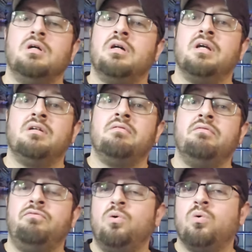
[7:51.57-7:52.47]
Again,
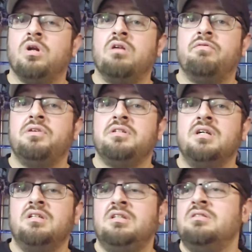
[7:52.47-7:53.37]
full credit for this
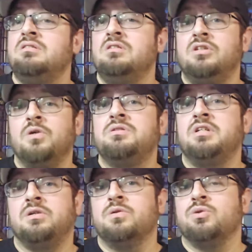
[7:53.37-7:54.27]
idea goes to
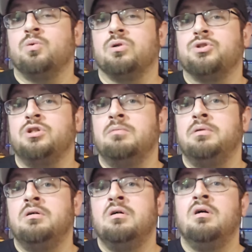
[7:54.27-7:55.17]
Heroes Workshop.
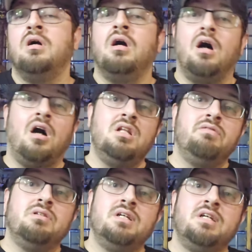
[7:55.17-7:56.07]
I'll
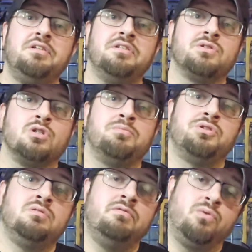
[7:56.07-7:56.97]
leave a link in the
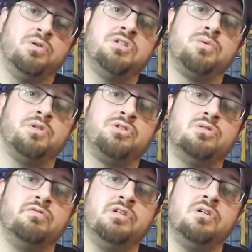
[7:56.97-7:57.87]
description for his
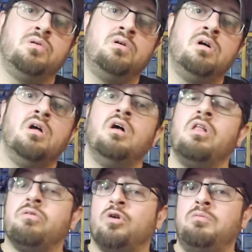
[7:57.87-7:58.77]
original video.
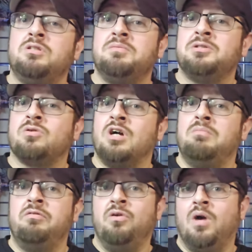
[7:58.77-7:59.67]
Throw him a
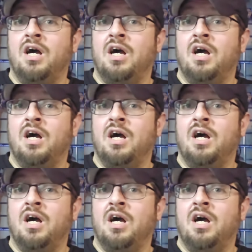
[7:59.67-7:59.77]
subscribe if you